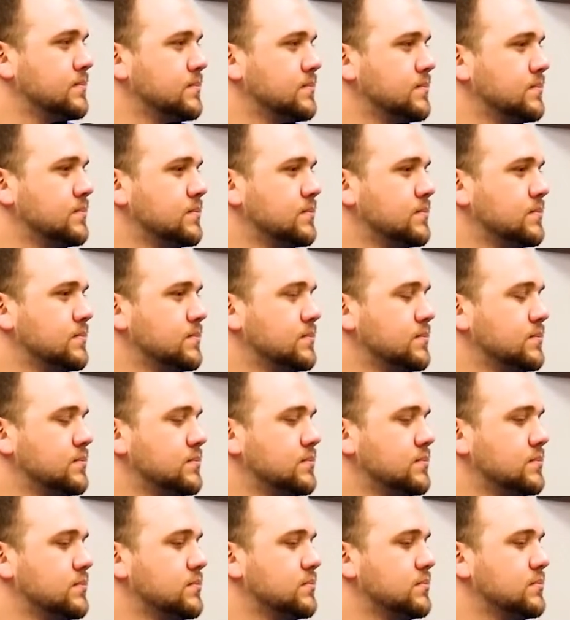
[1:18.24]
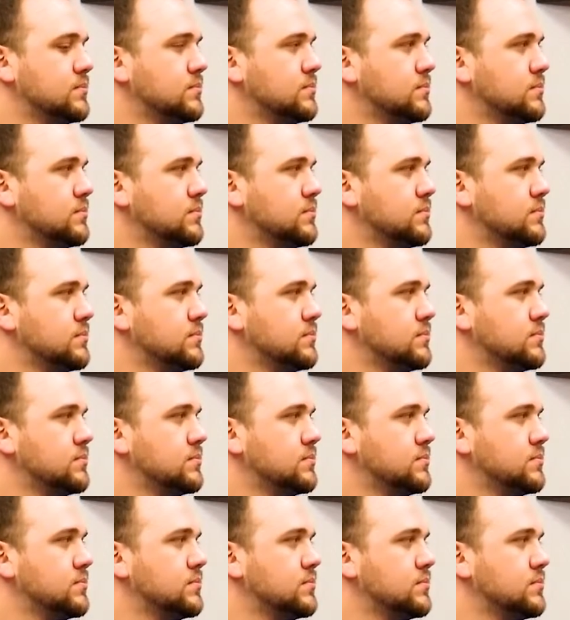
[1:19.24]

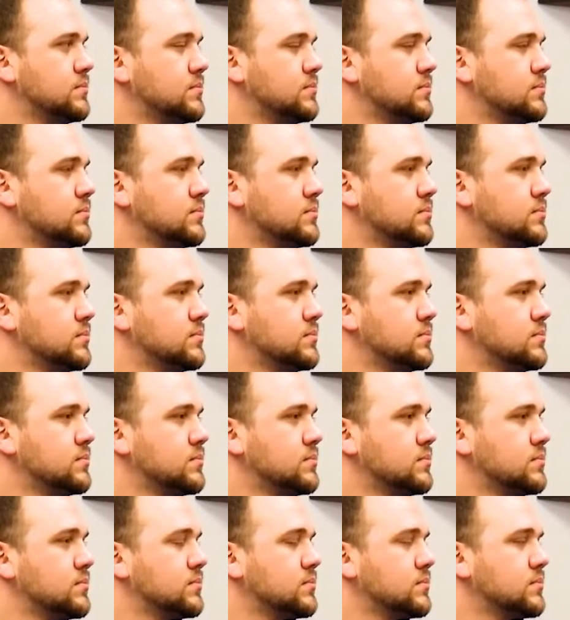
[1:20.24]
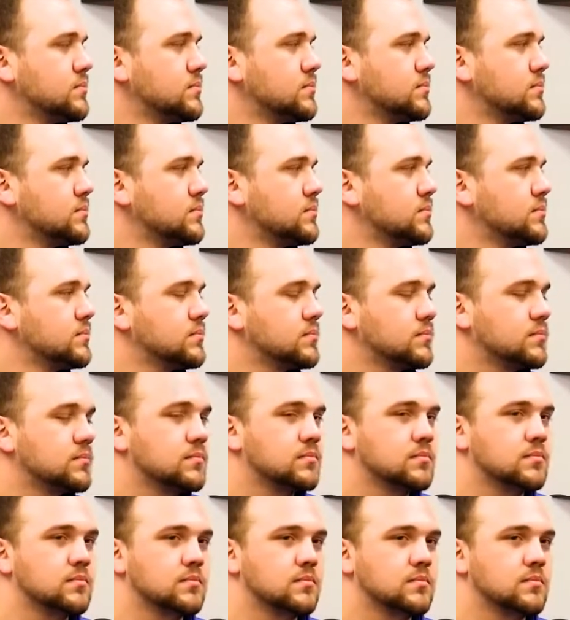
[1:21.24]

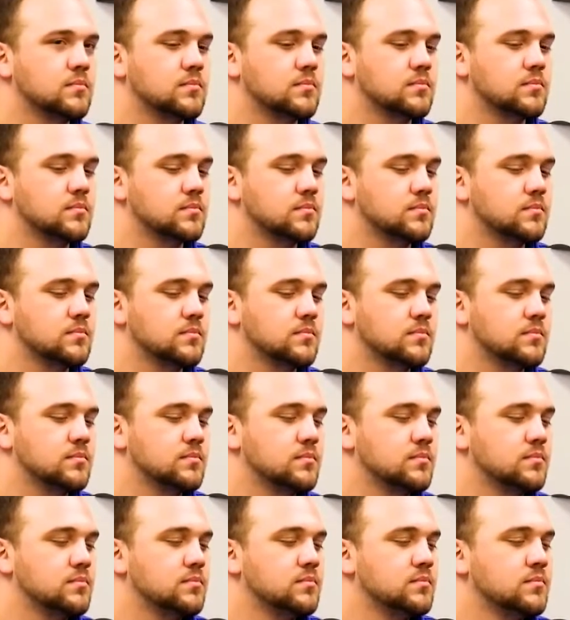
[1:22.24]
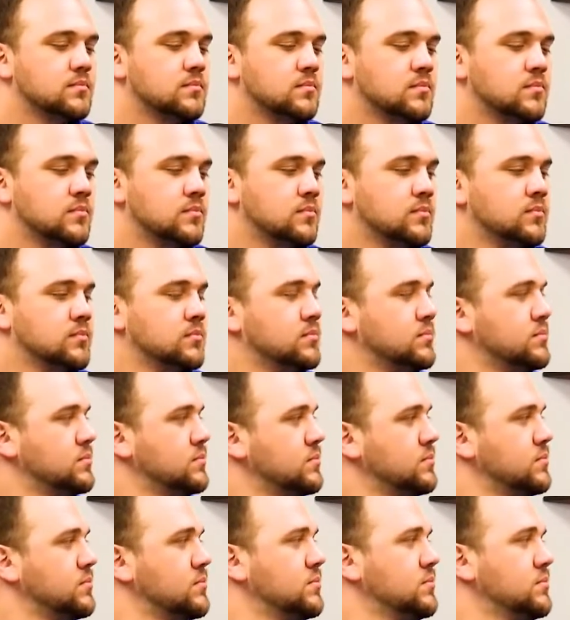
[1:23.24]

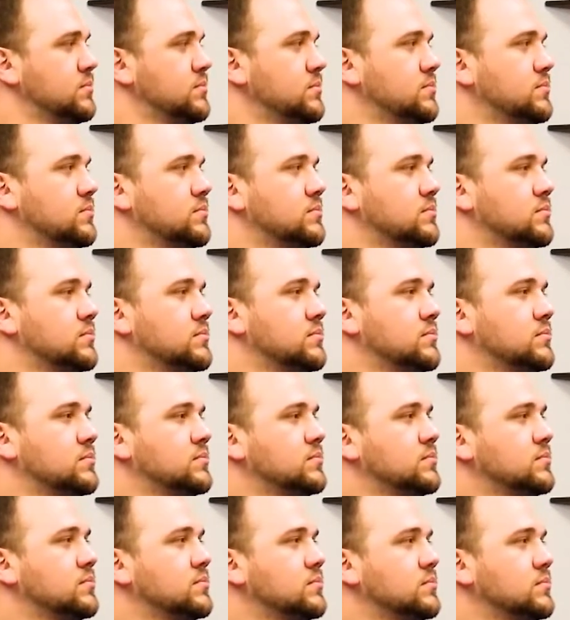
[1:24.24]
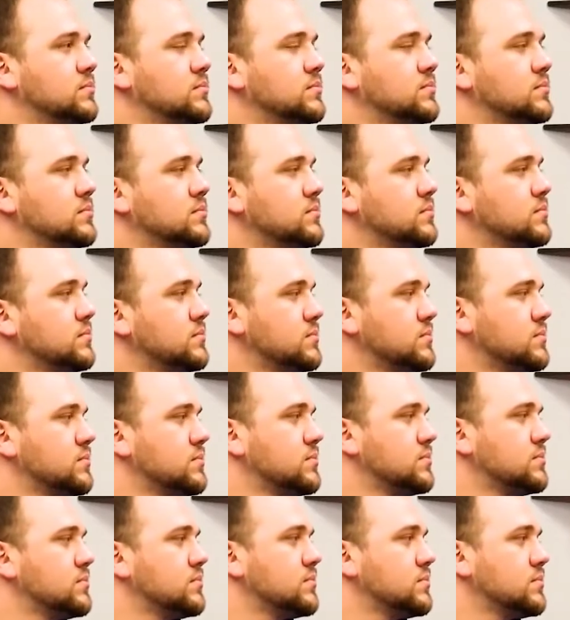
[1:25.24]
[no speech]